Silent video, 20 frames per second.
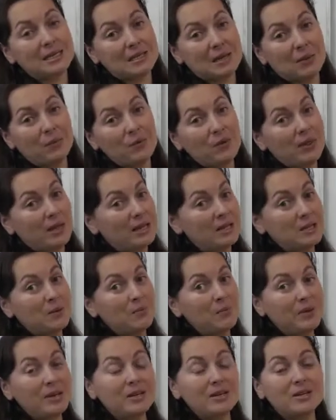something that
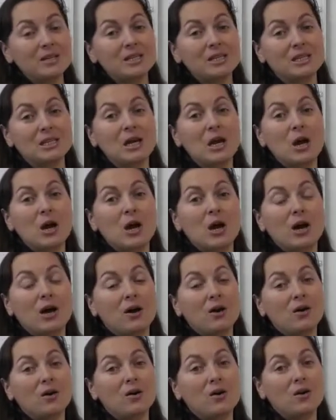appears
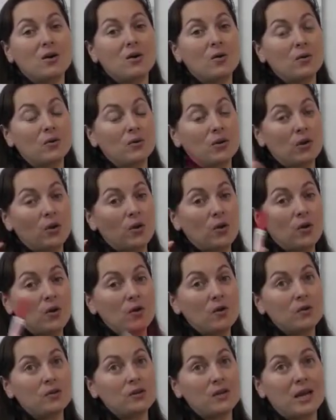on the
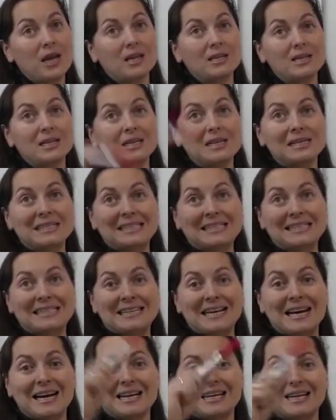earth, and it's
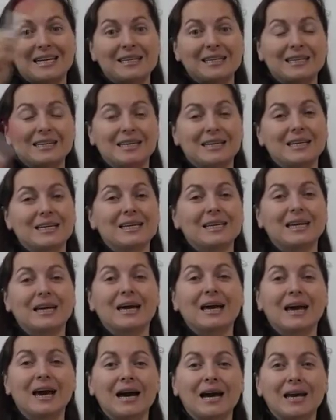sudden
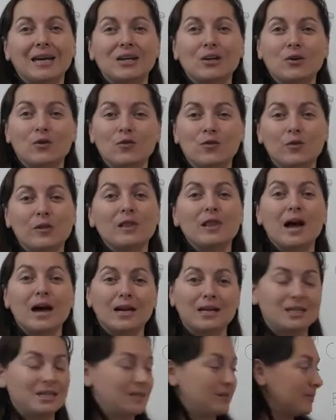kind of
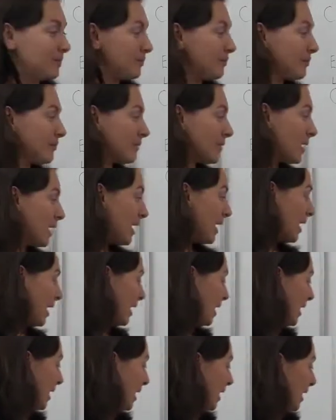light.
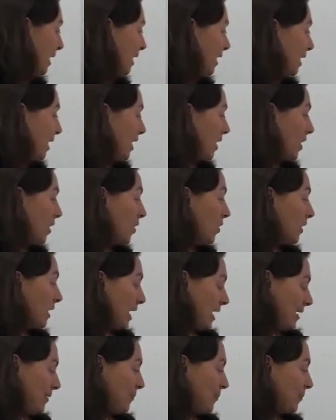
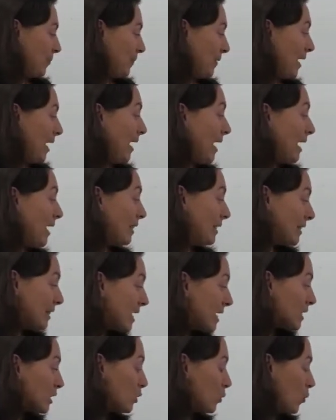Okay, the
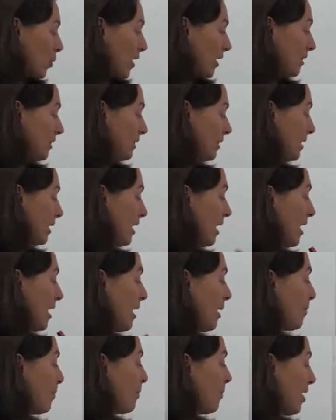next one,
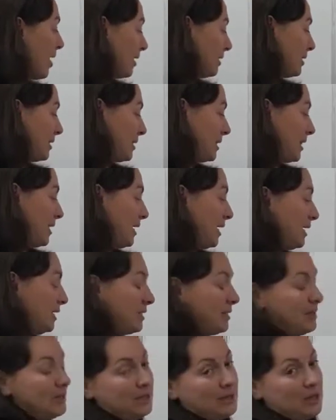
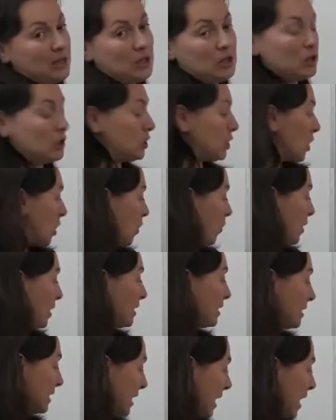mudslide. So
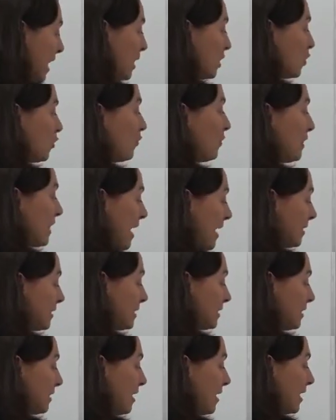it's kind of
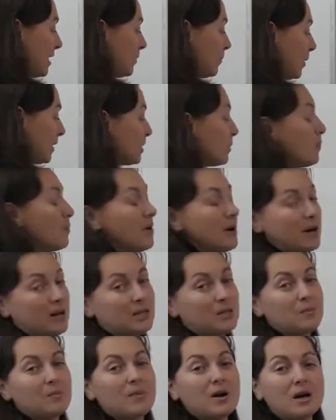landslide, but
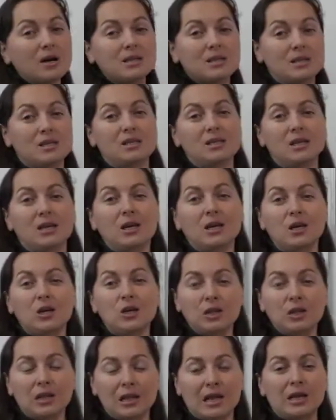mud. Mud is
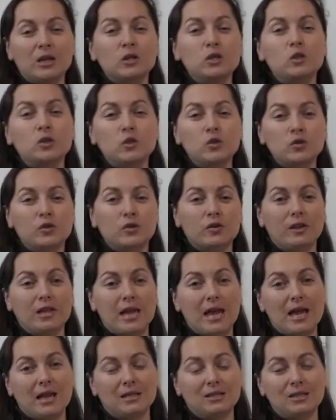like dirty
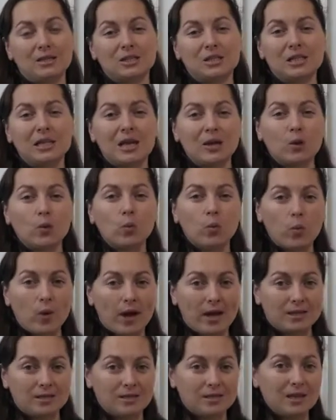land, it's like
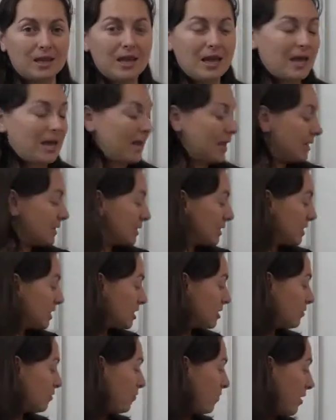wet, and it
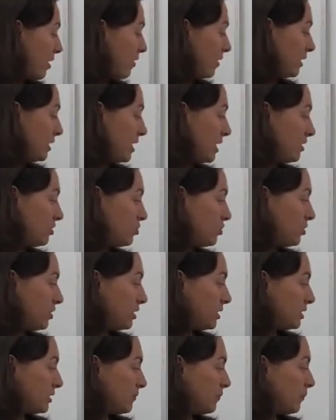is very
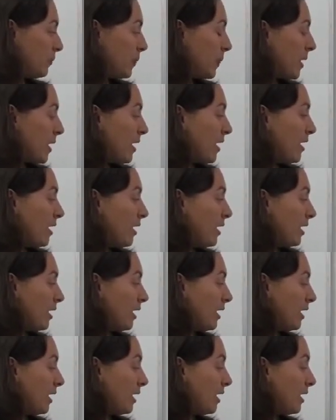dangerous.
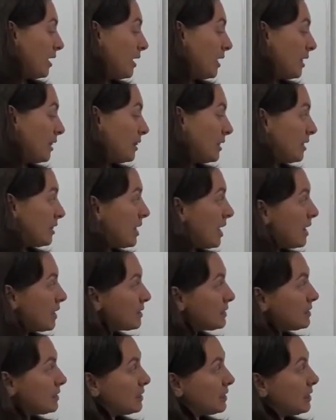The
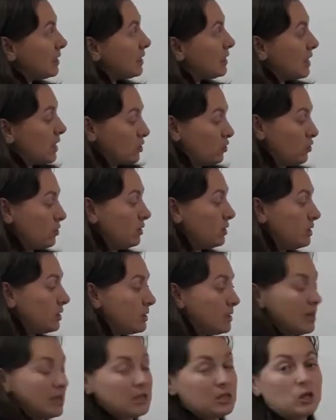next natural
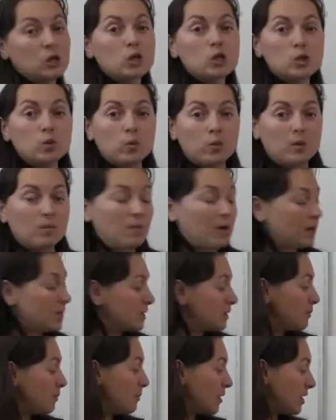disasters we
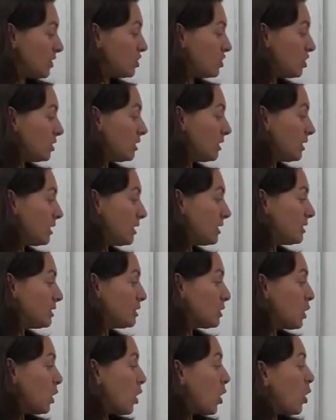must mention
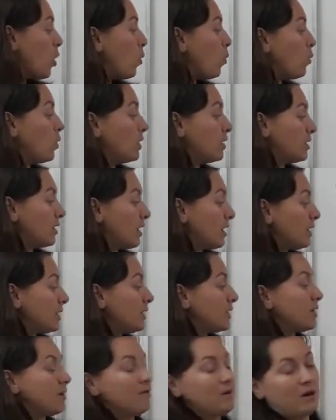is
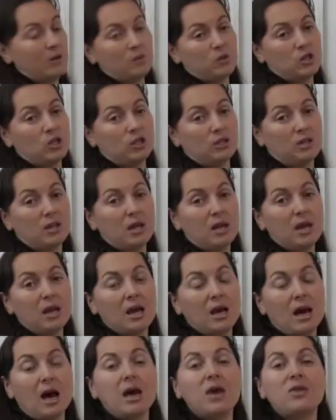volcanic eruption.
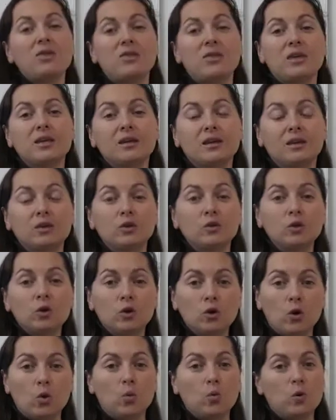I think you
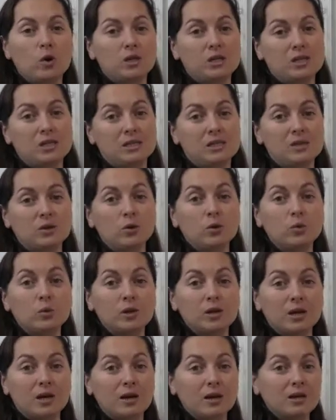know what is a
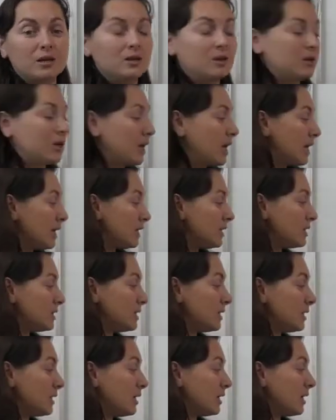volcano, and